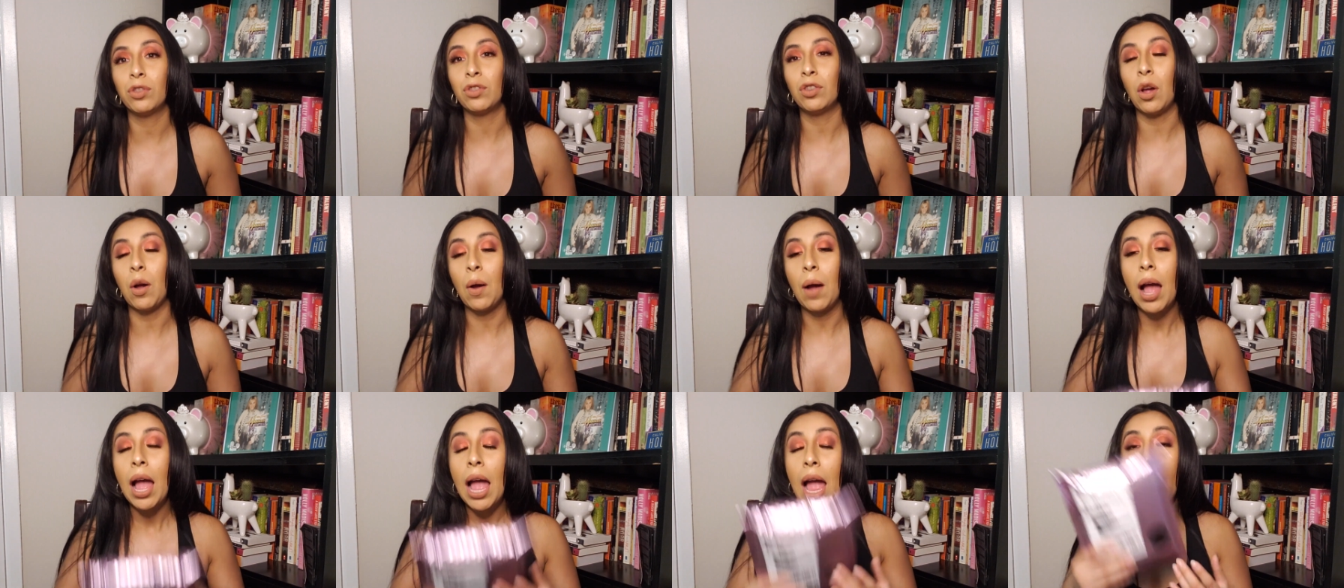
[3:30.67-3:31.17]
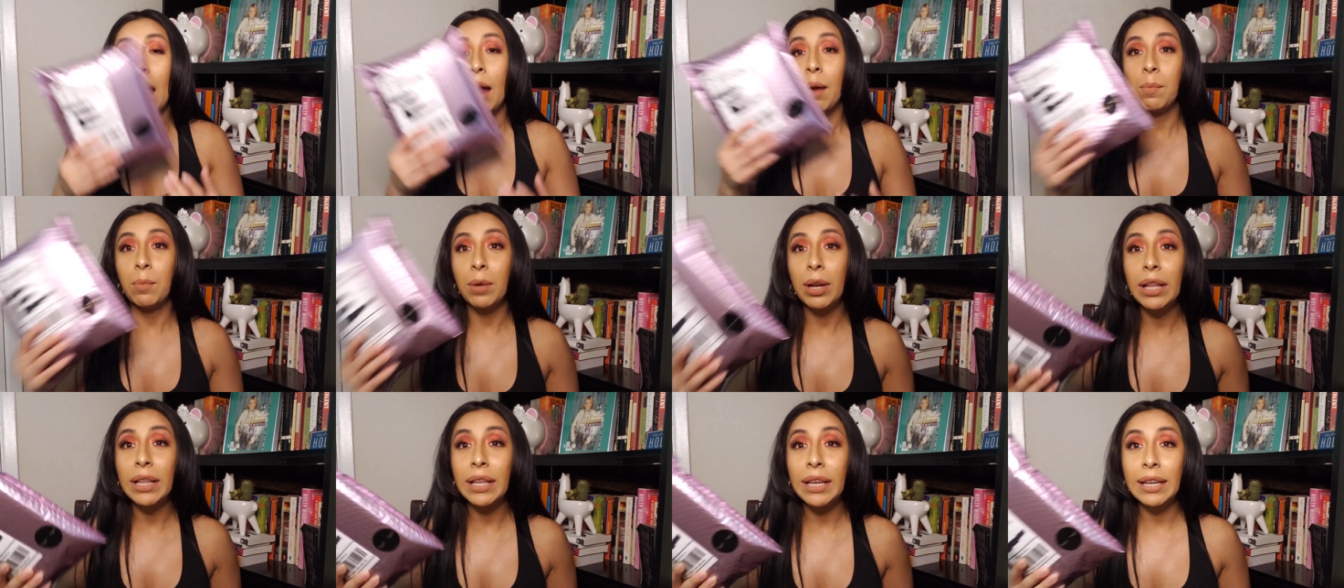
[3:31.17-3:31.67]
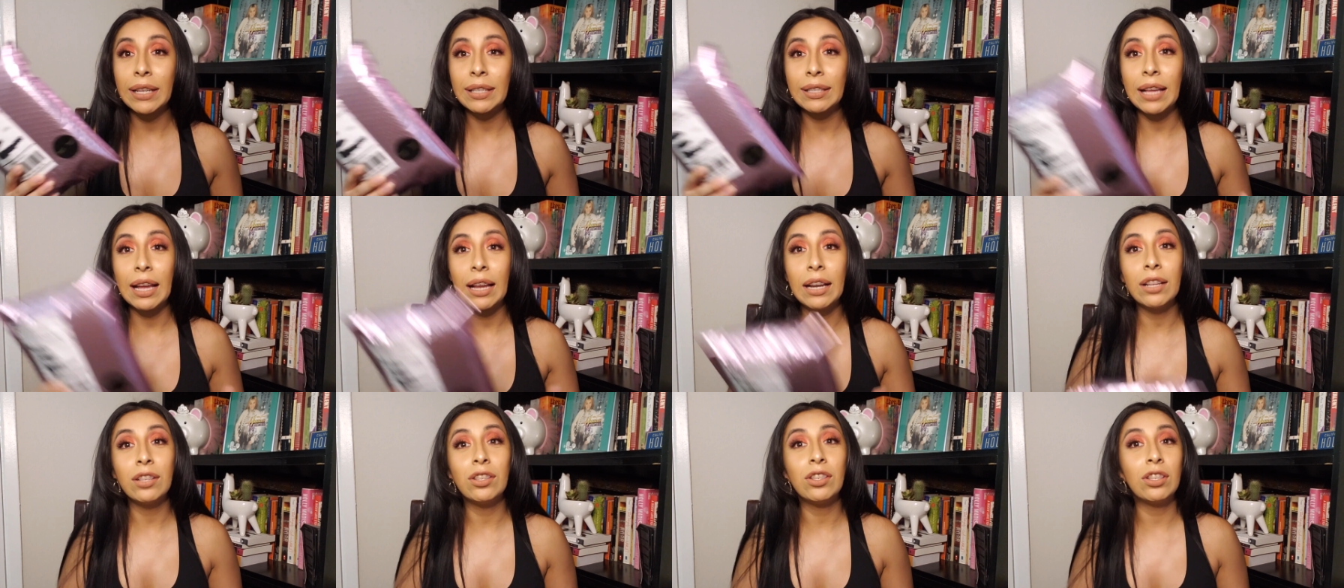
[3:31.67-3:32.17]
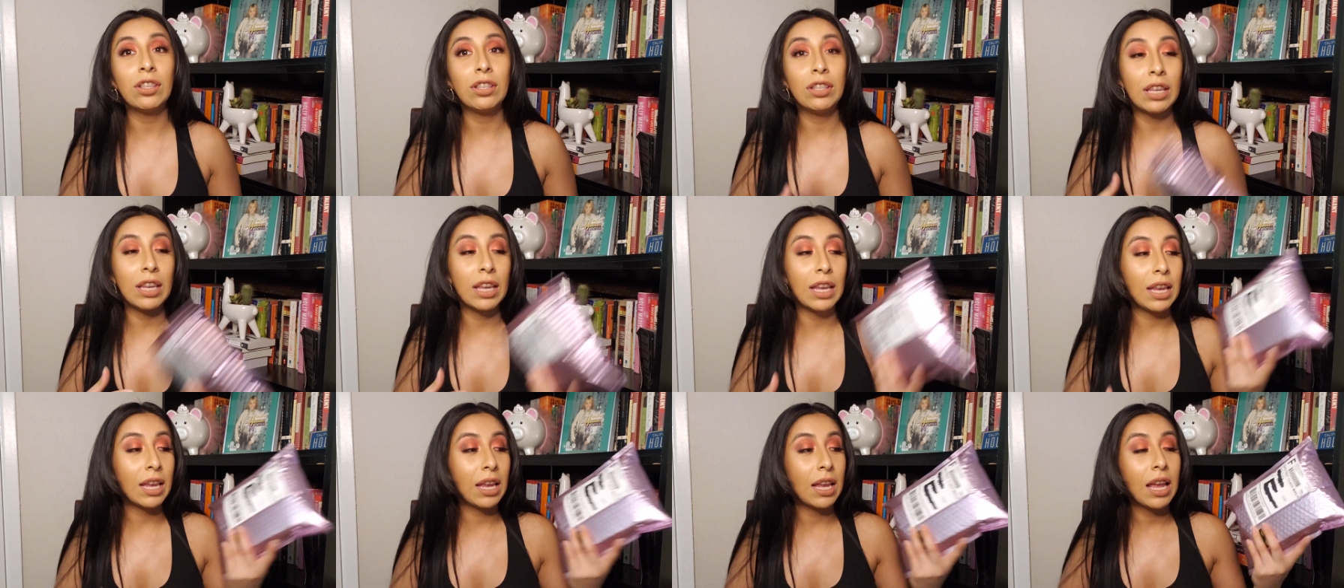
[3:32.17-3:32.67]
so I'm really excited to
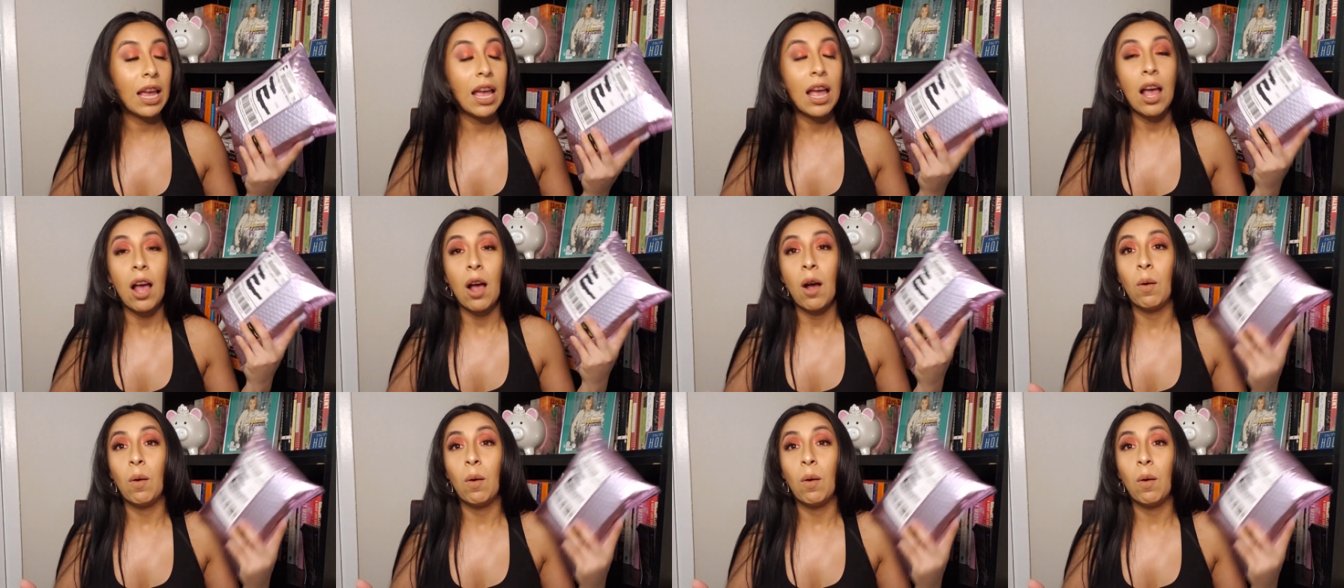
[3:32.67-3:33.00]
see